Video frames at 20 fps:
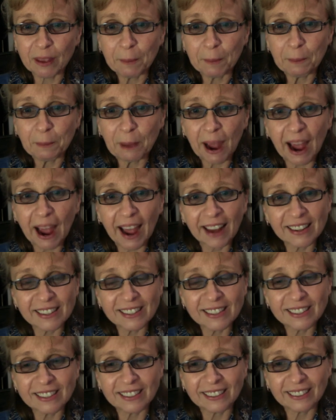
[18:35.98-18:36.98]

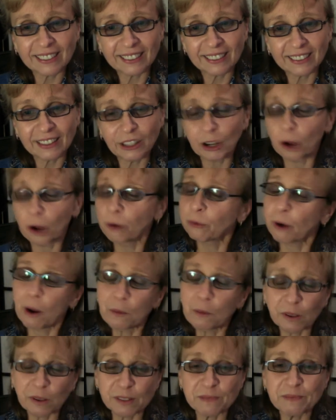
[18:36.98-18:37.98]
but you know,
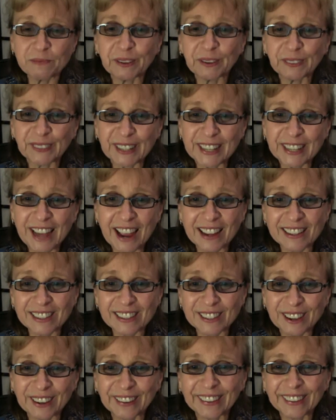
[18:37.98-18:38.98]
Rome wasn't built in a day.
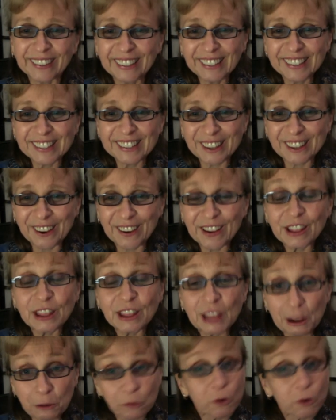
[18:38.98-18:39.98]
So
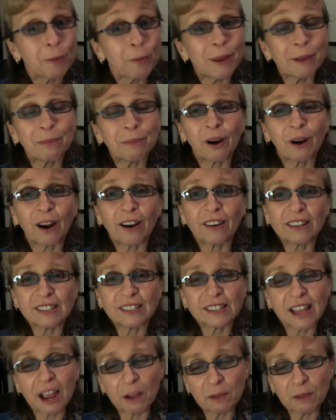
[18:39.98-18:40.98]
there will be progress
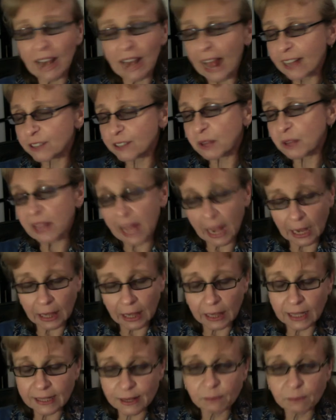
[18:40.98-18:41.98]
there. I mean, as with
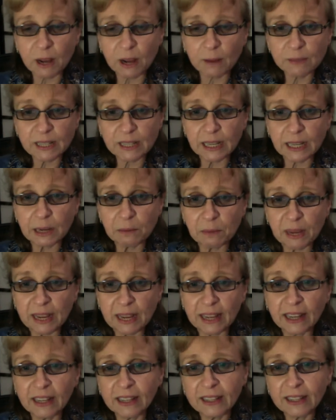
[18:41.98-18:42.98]
anything, sometimes there can
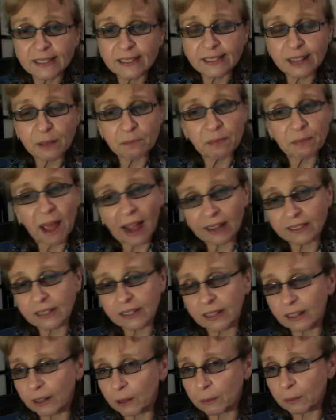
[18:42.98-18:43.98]
be setbacks
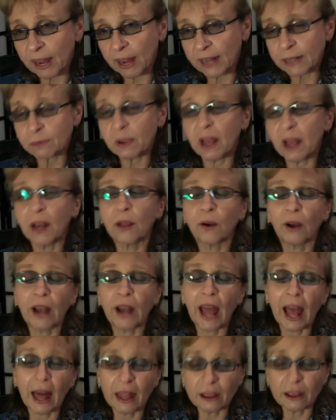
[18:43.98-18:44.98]
a little bit, depending on
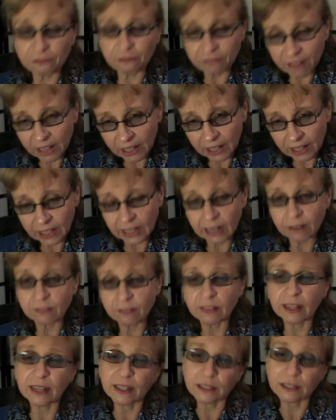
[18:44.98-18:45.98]
how they're feeling.
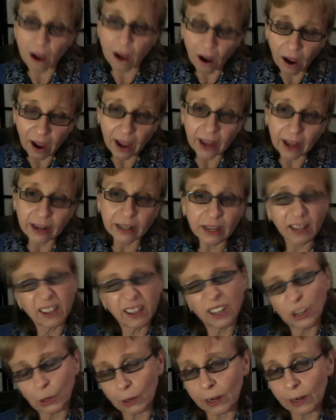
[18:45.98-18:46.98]
If they're tired, again,
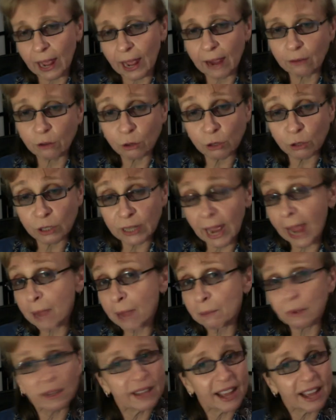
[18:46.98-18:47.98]
they're not going to have a good
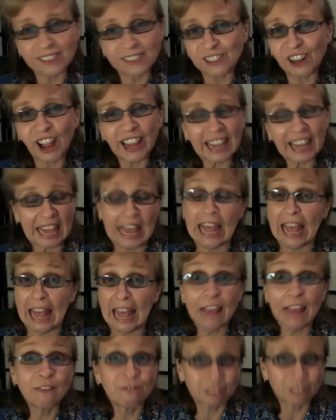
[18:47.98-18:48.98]
day, but that's like
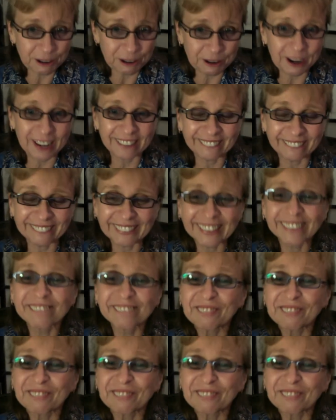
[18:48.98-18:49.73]
everyone. You know.